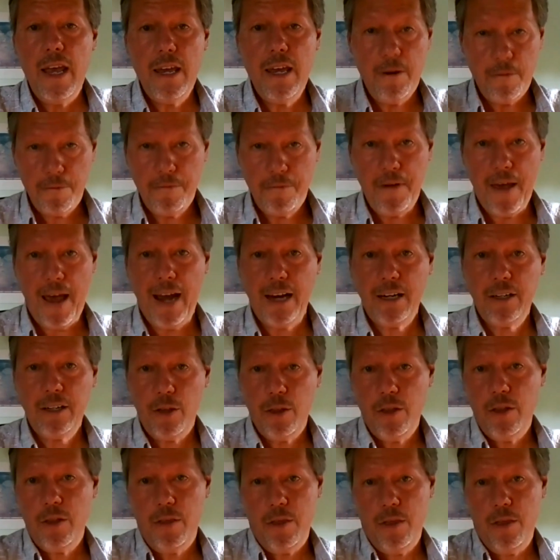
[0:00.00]
And in fact,
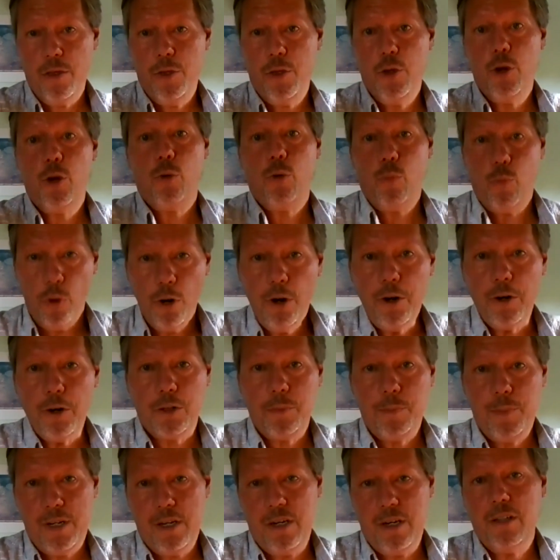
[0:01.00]
there
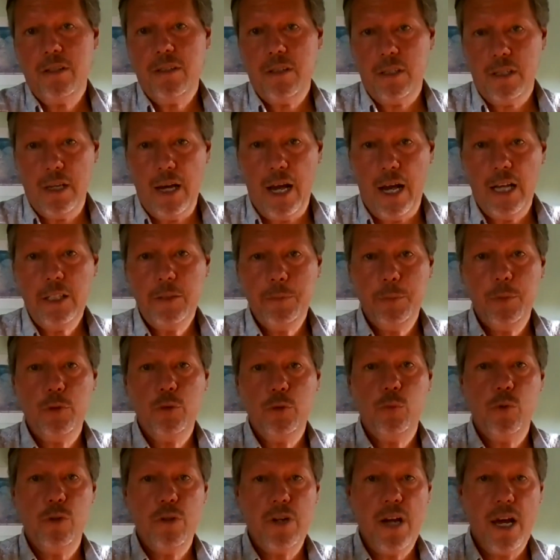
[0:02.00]
weren't because the
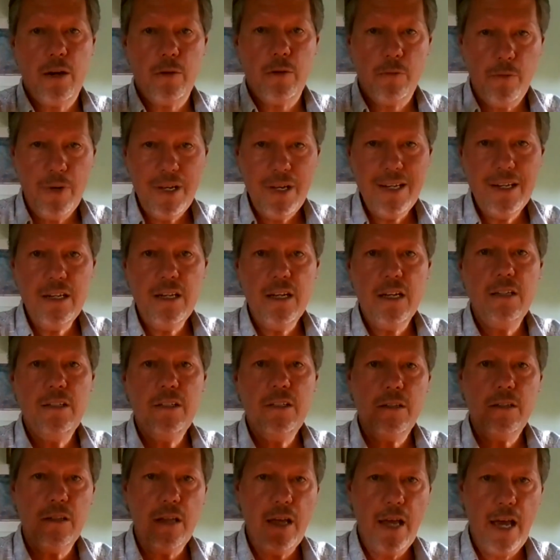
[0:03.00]
gospels were not written
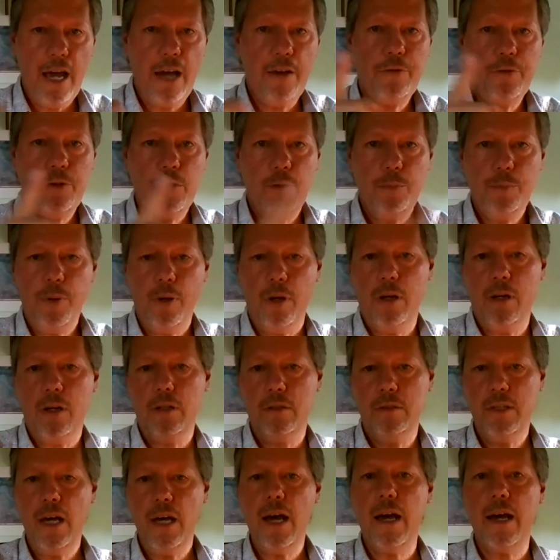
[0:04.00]
until after
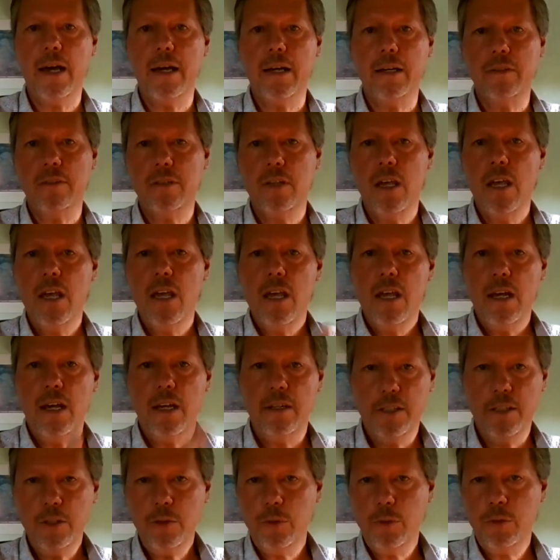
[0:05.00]
paul dies
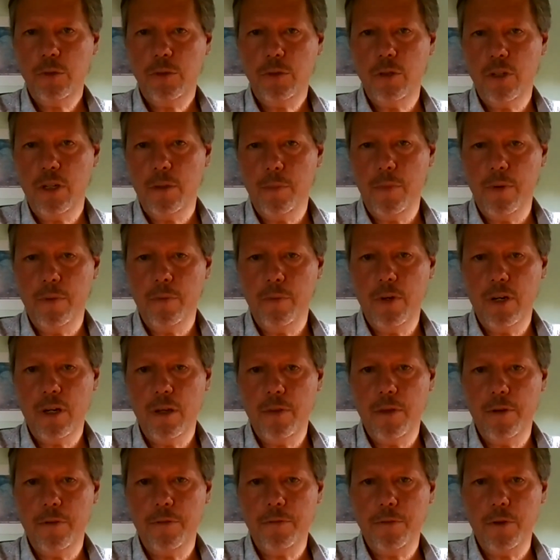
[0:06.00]
and this was sort of one
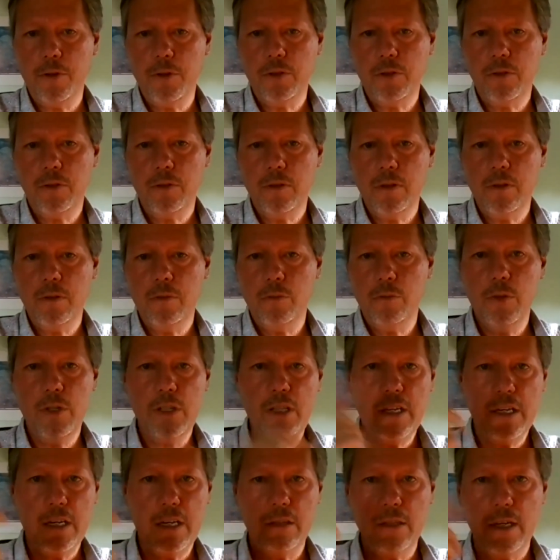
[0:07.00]
of the first
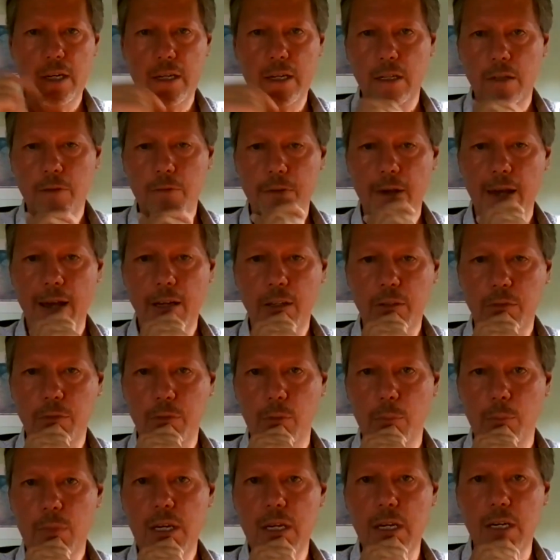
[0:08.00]
really enlightening facts
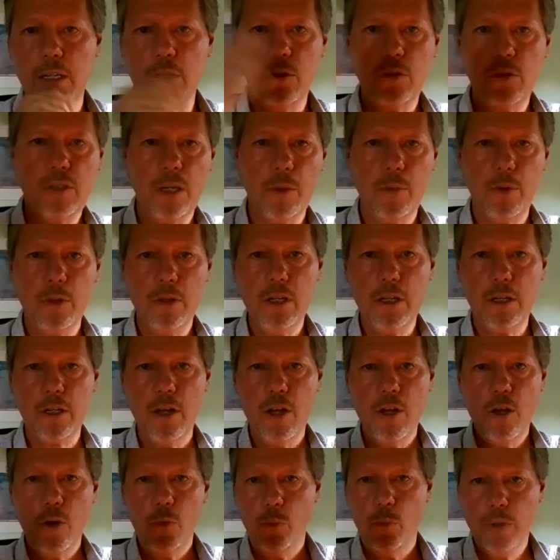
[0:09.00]
for me and you say well look
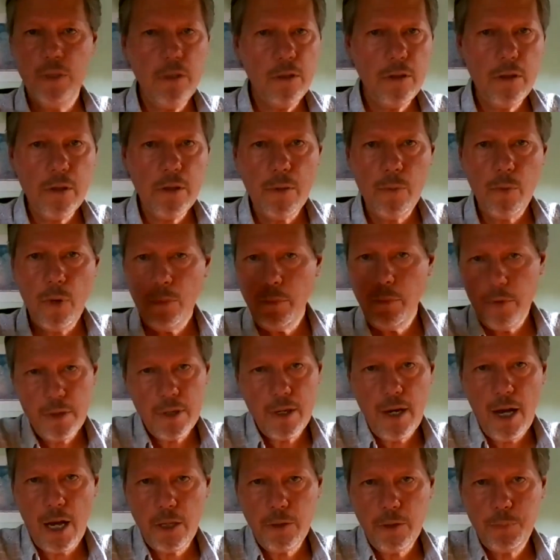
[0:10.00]
when did the when were the
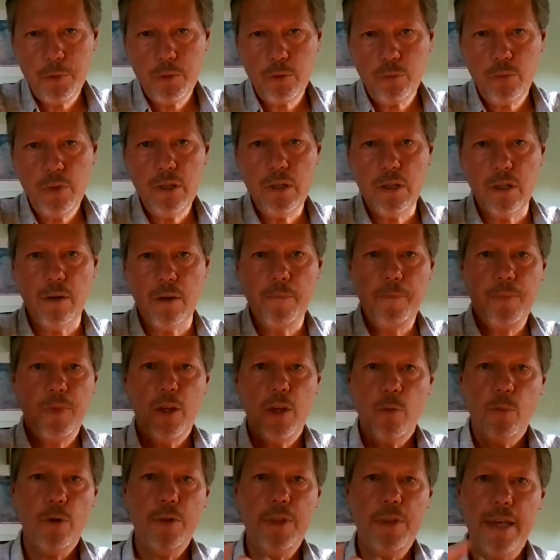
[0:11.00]
gospels written
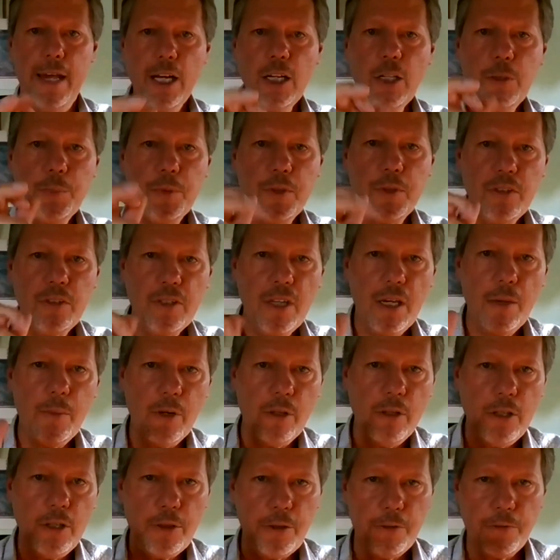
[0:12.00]
well the experts say
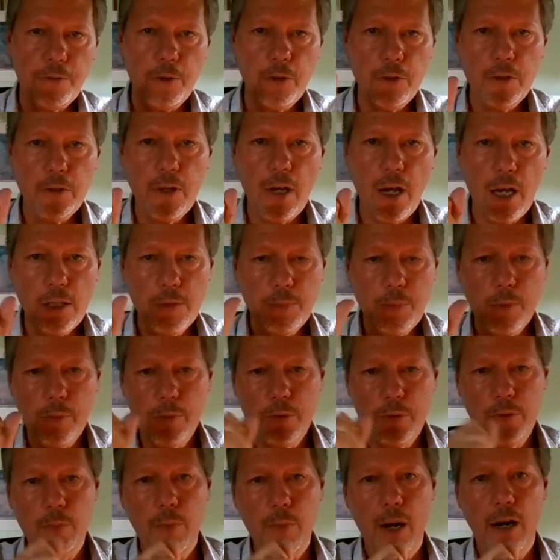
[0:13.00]
well look the first gospel
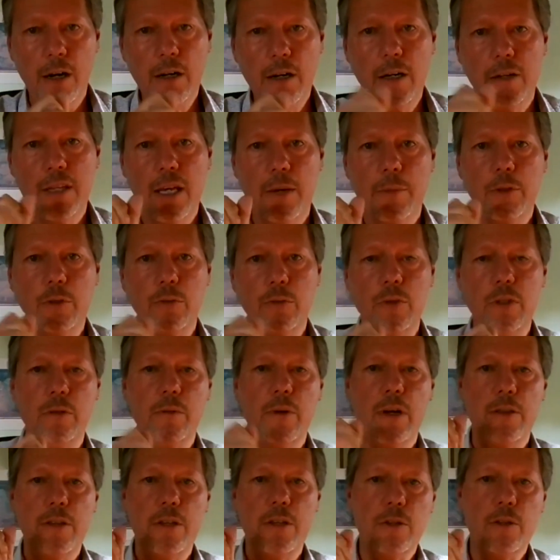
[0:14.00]
was mark and that was written
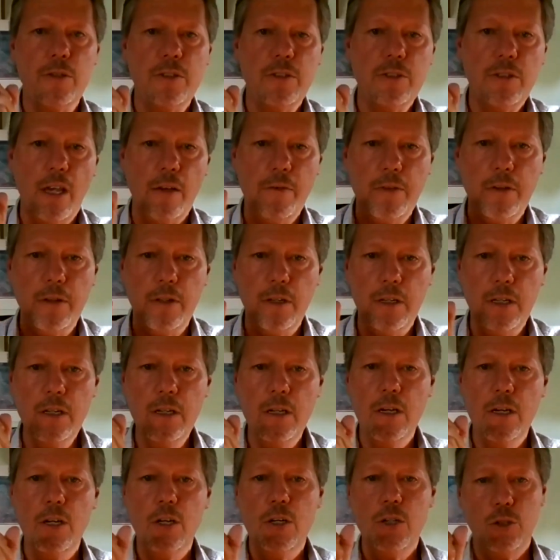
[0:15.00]
around the year
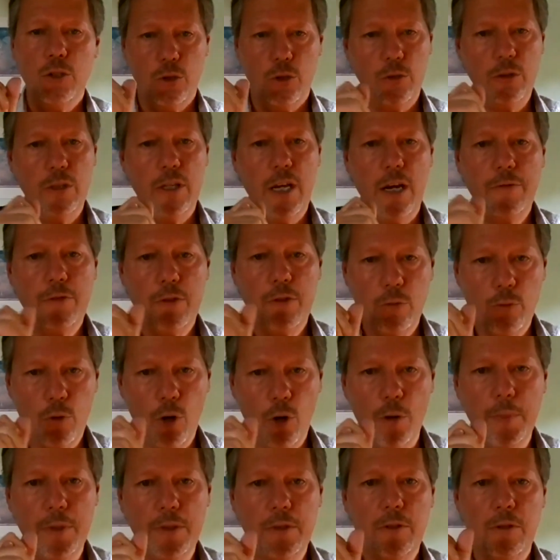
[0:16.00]
70 shortly after the
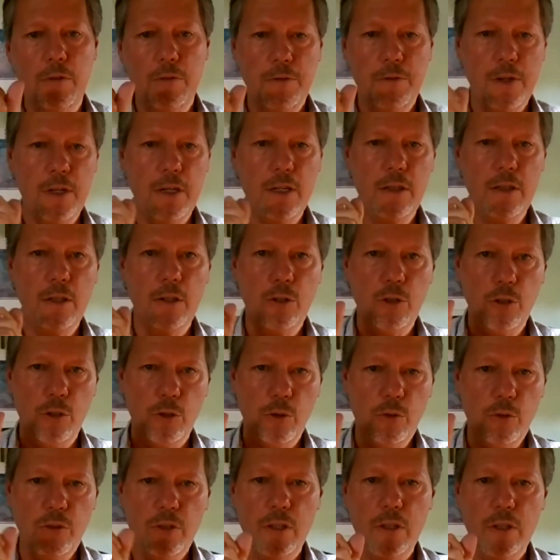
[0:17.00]
romans defeated the
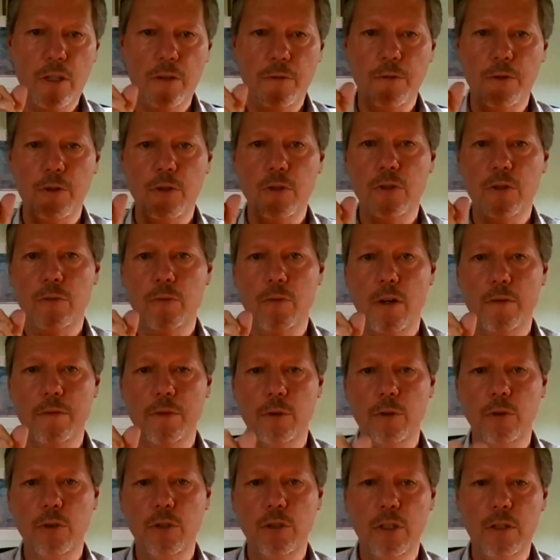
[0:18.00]
jews in the first
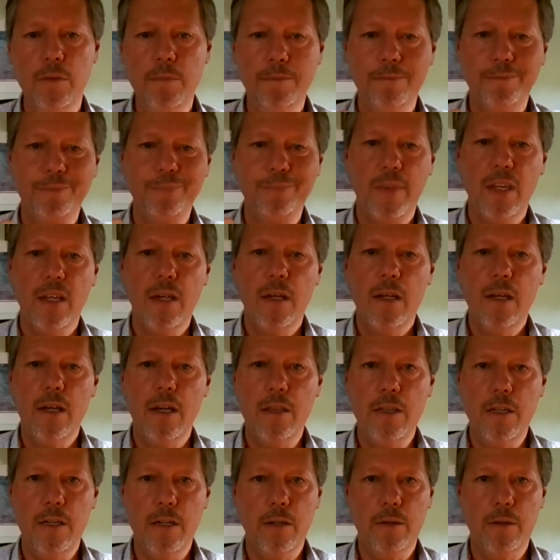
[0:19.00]
revolution
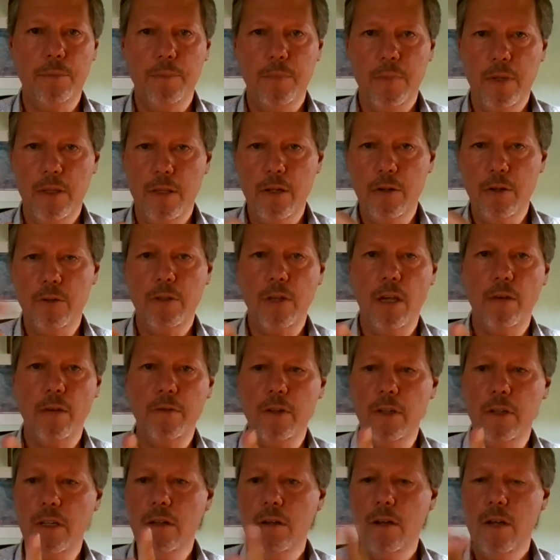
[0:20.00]
in the year in the year
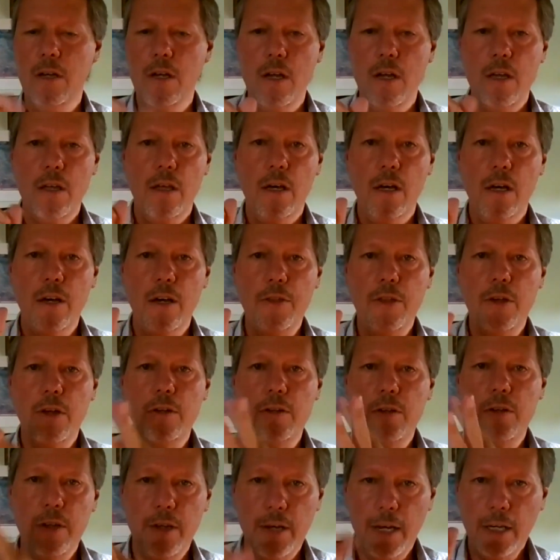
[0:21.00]
70 uh,
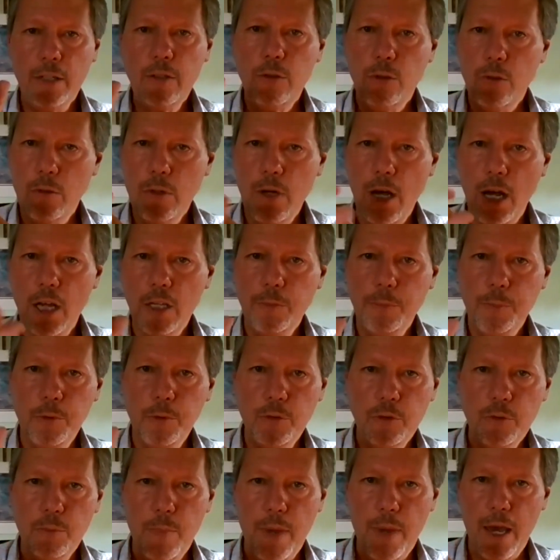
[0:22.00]
the, the next two
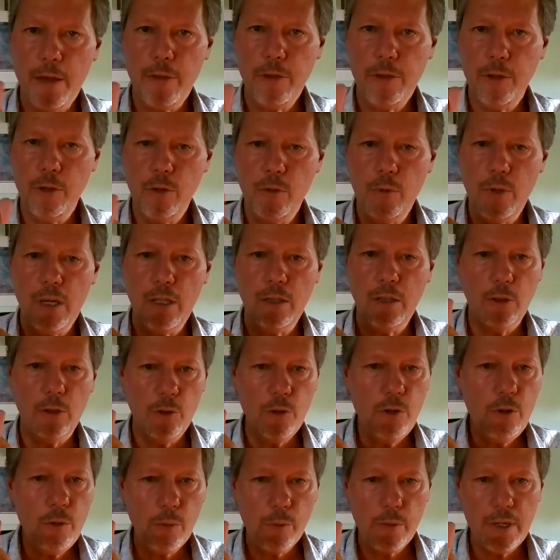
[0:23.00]
gospels matthew and
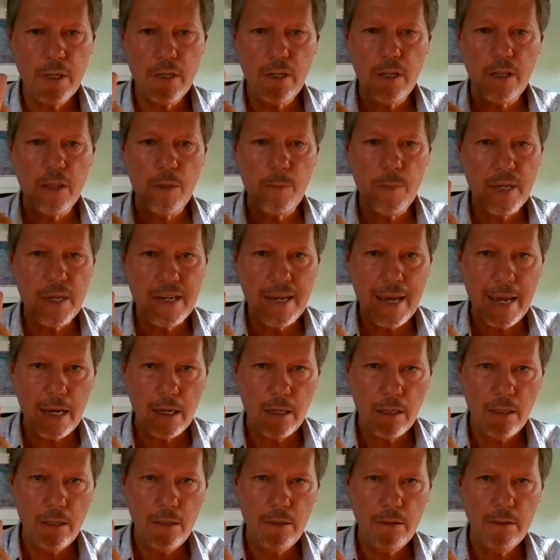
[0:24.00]
luke were written in the mid
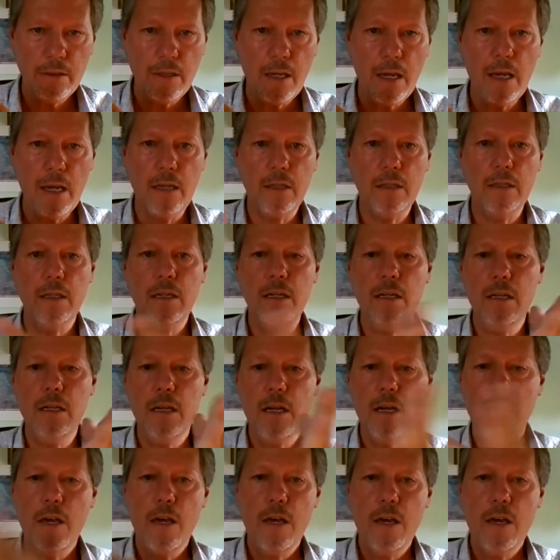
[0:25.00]
80s ad